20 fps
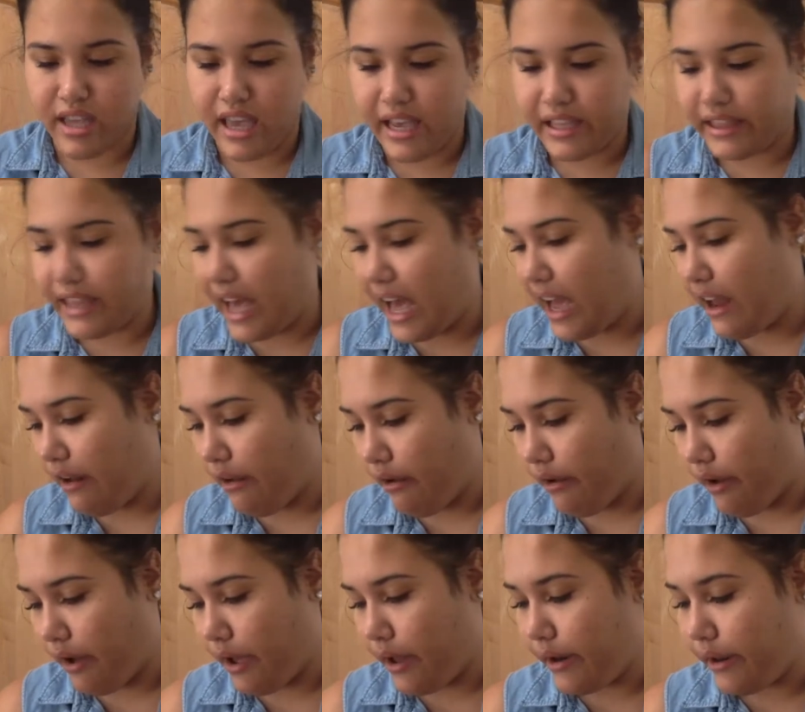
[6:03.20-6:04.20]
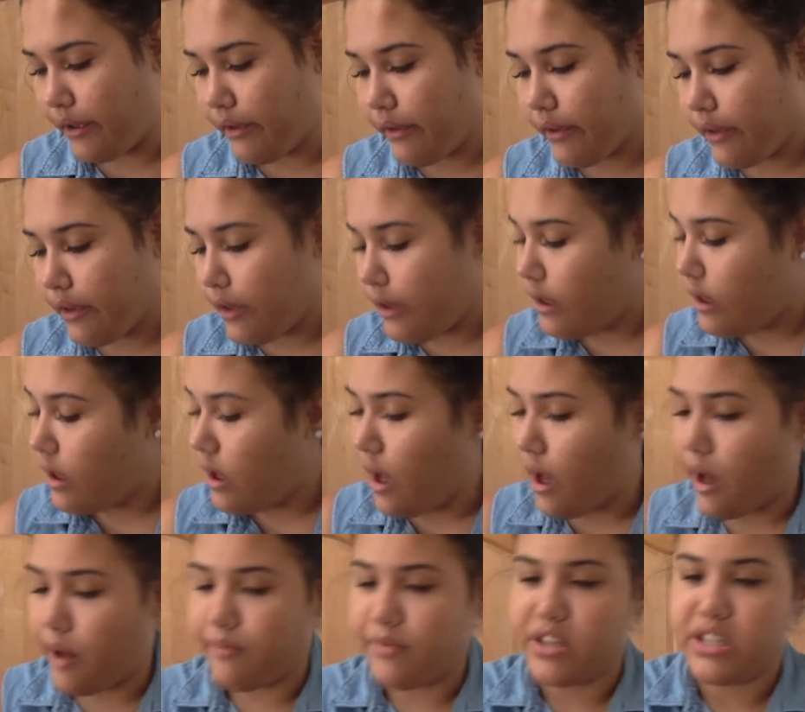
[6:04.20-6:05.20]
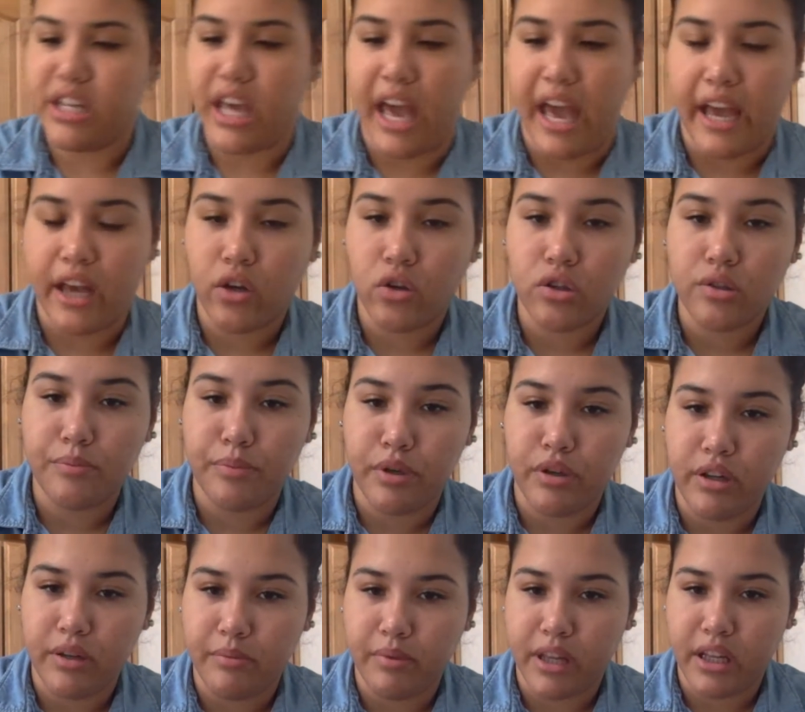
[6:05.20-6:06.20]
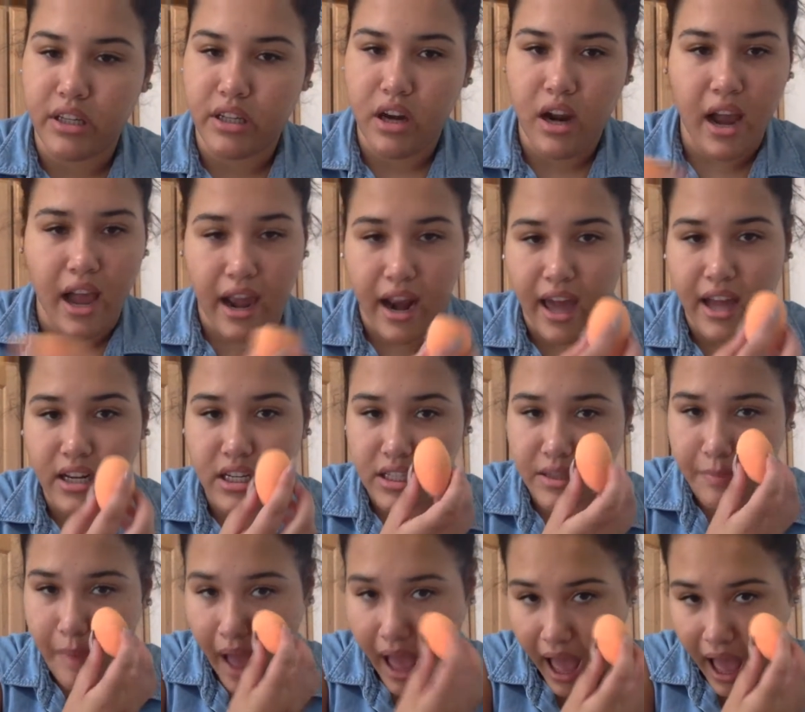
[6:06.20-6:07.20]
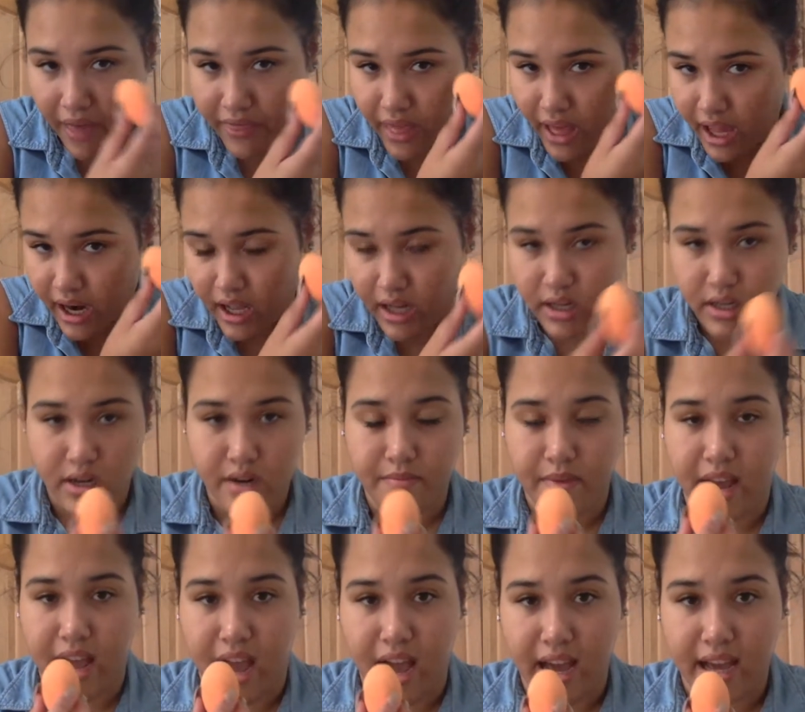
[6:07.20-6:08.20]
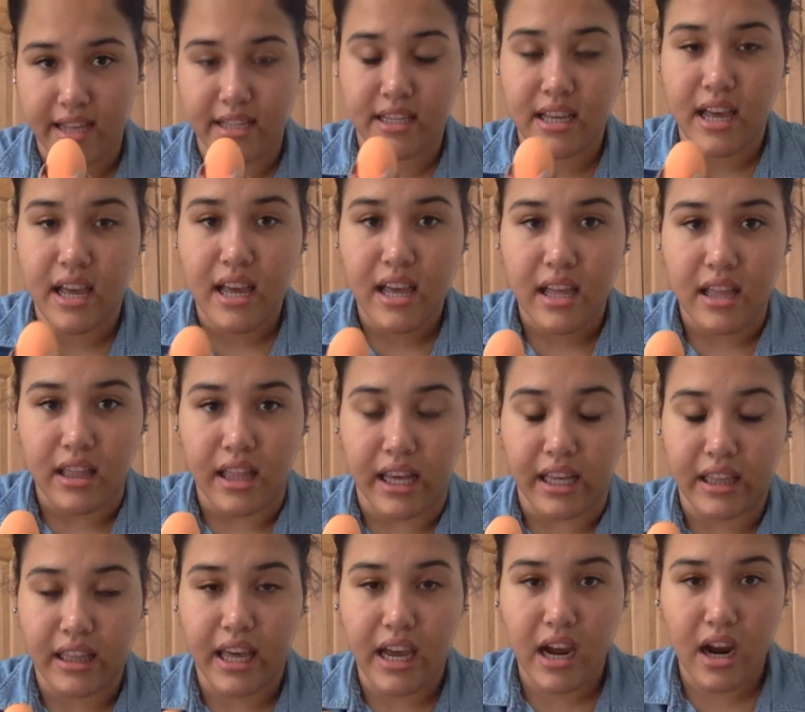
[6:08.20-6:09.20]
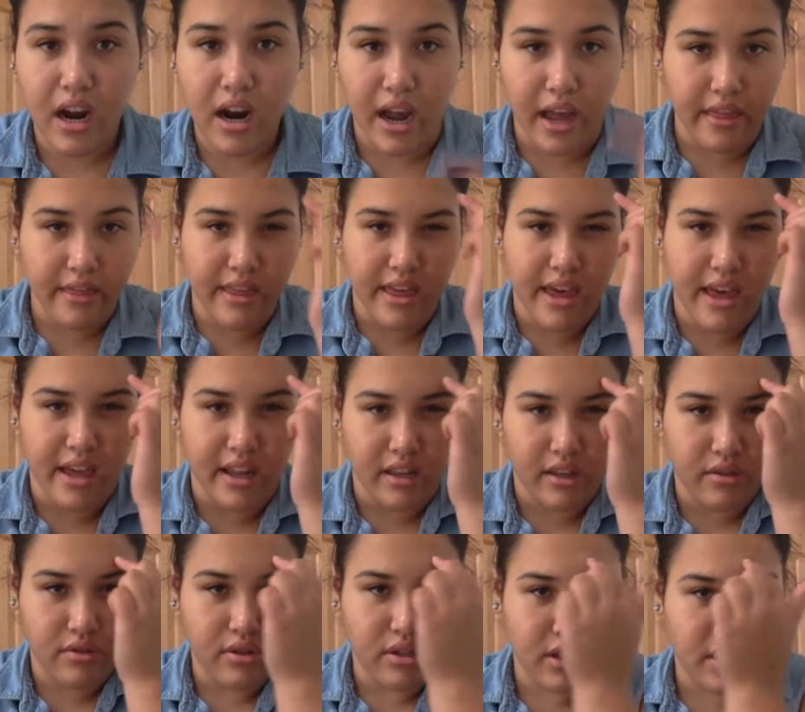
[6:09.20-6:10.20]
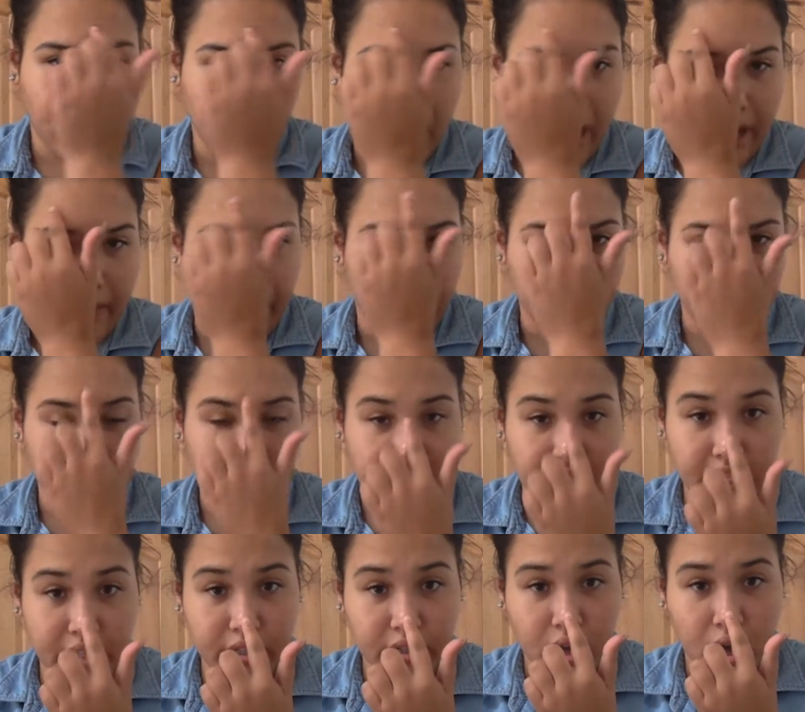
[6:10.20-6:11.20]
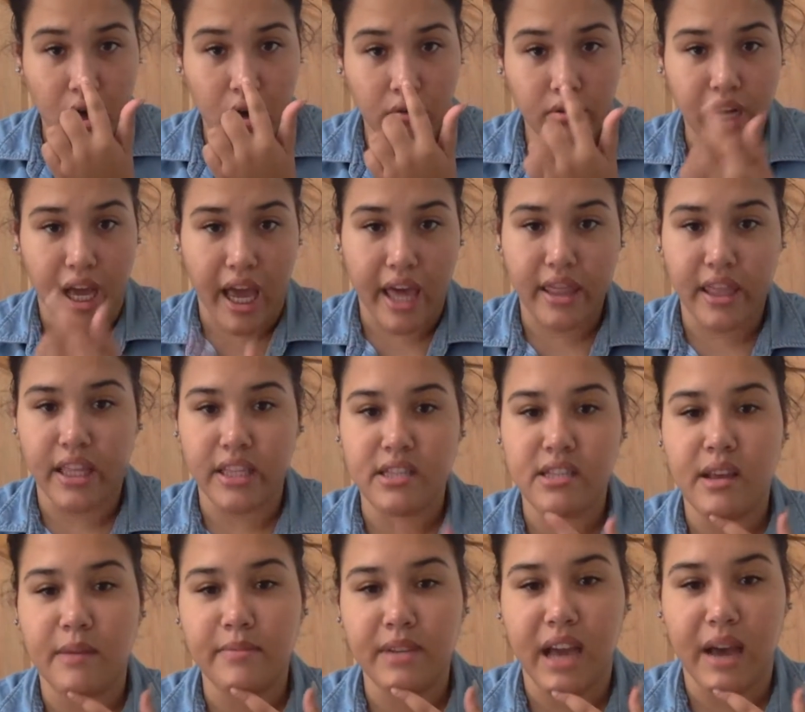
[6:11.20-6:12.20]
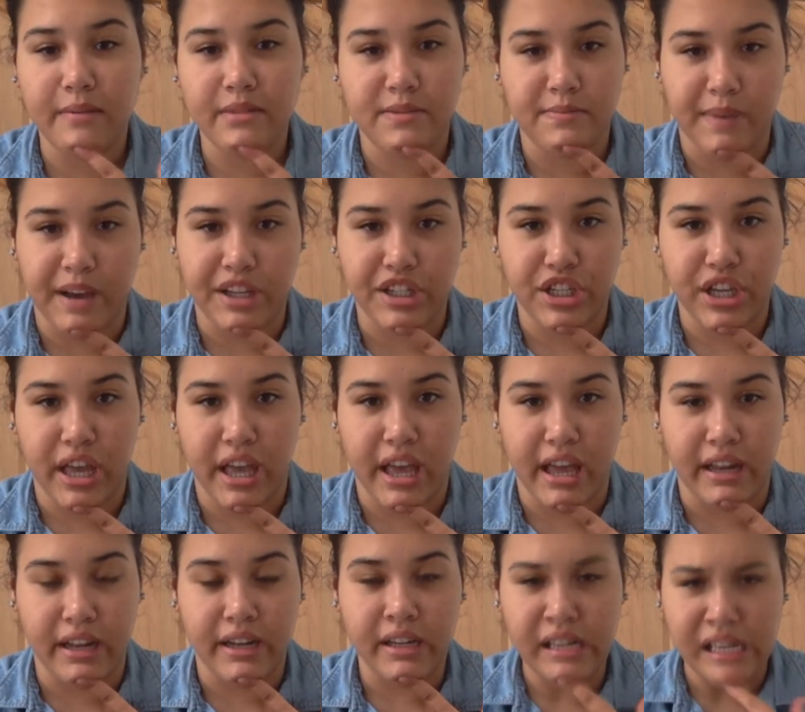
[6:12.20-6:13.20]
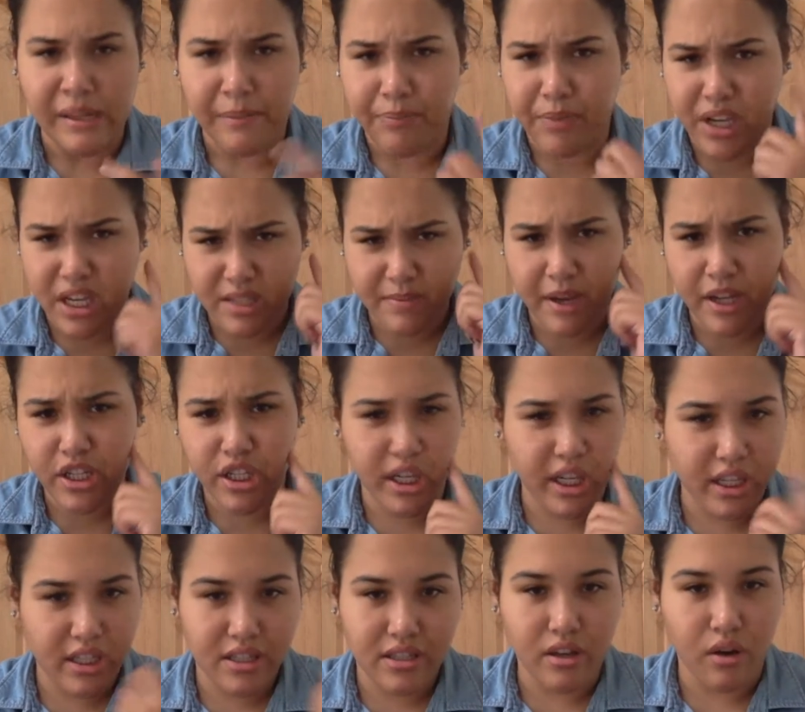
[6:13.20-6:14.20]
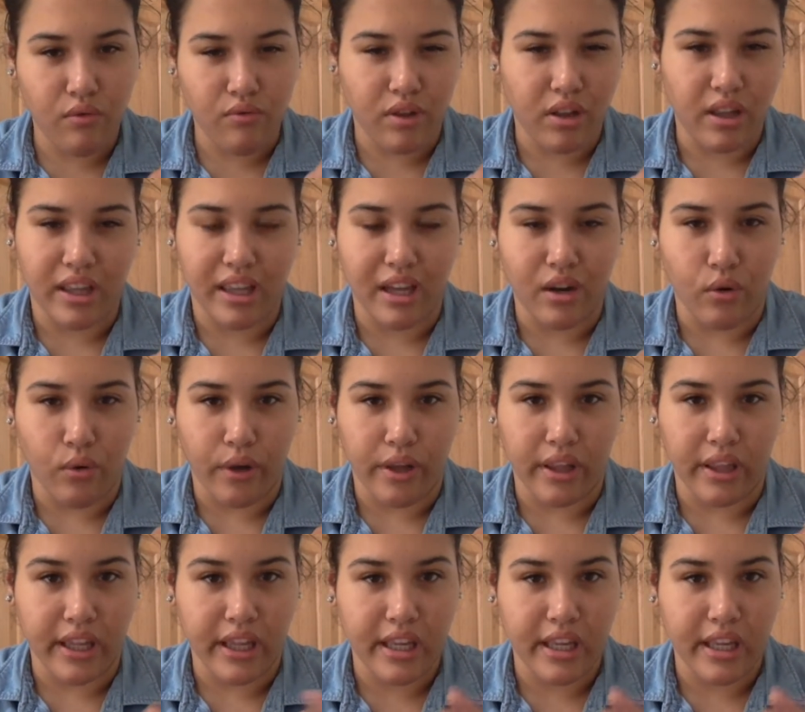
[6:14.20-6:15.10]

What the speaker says: take that on this angled beauty blender, and I just pat that under my eyes like there, and then usually like my T-zone, and then sometimes my chin, because my cheeks don't really get oily.